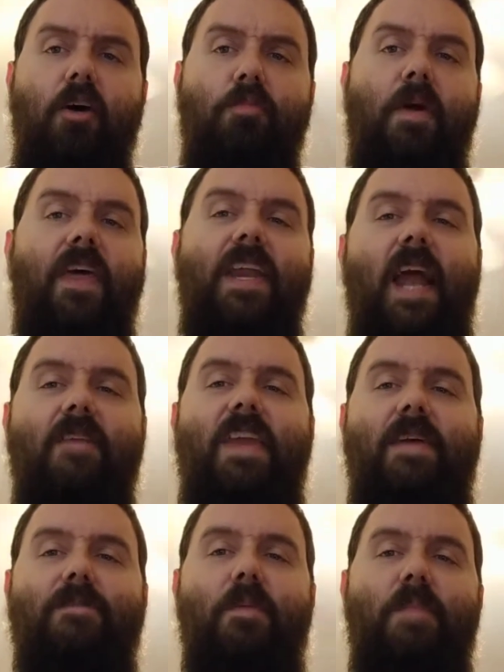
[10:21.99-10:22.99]
but they didn't have
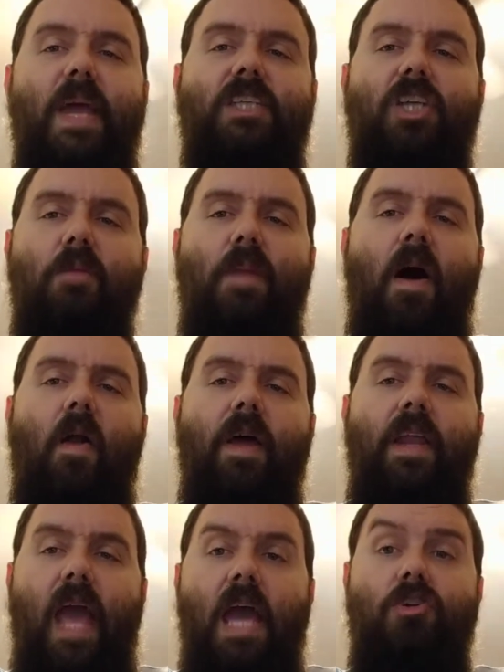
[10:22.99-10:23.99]
any information about
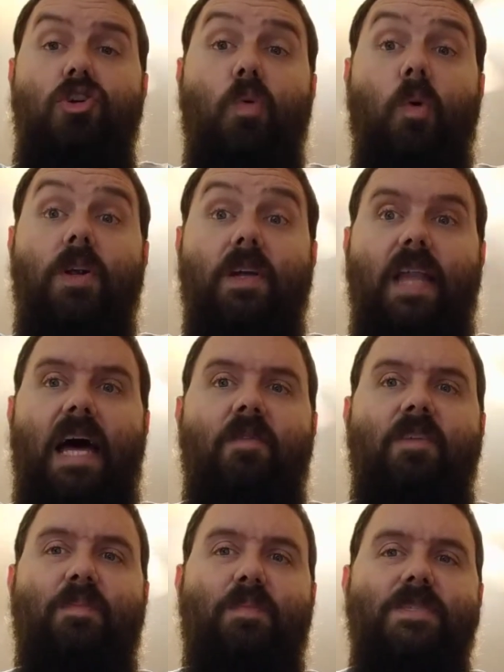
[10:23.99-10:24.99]
it and you weren't
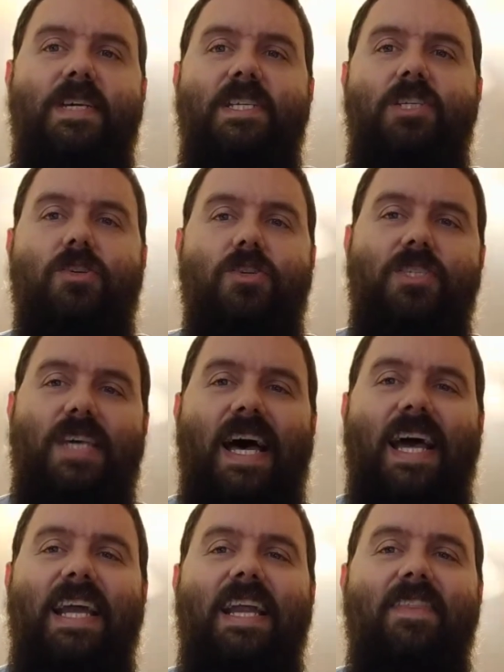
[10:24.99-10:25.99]
allowed to present your
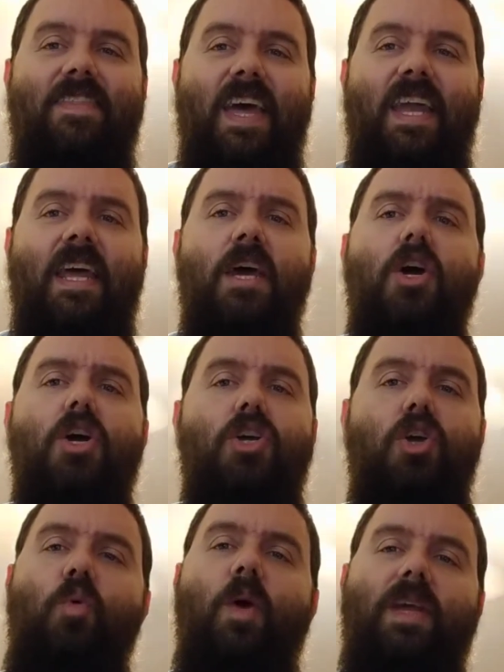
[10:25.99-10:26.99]
side, then
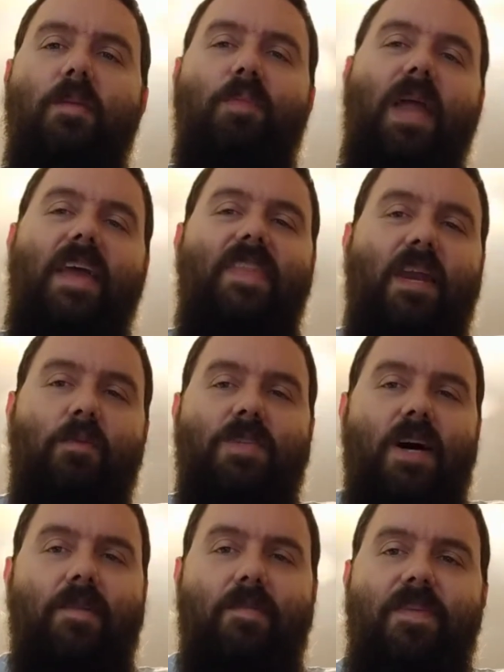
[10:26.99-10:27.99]
you would complain that it was
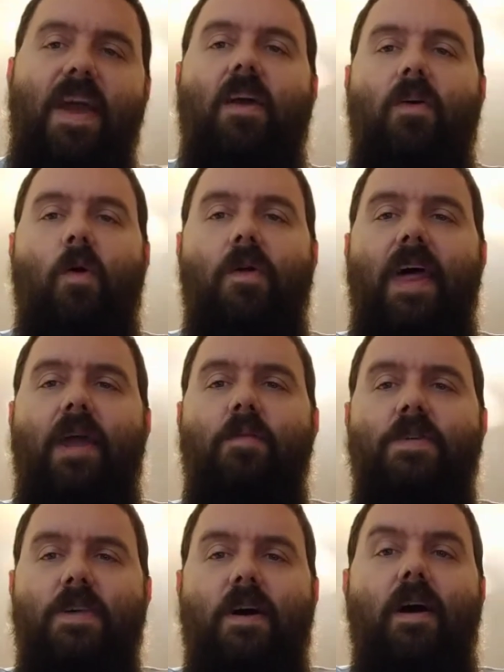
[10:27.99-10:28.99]
unfair or that it
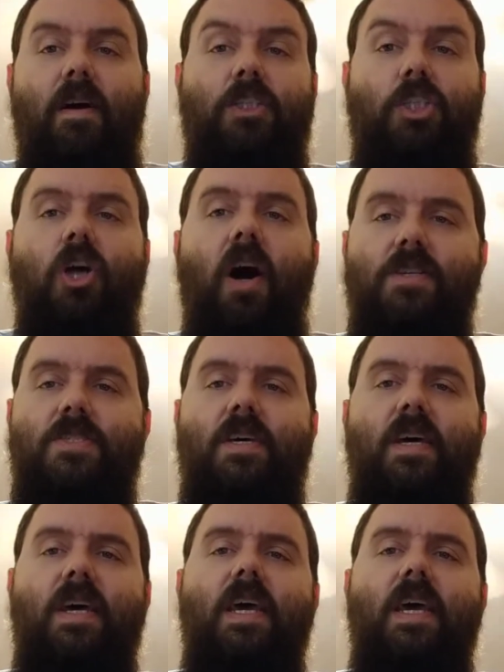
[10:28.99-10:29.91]
was unjust.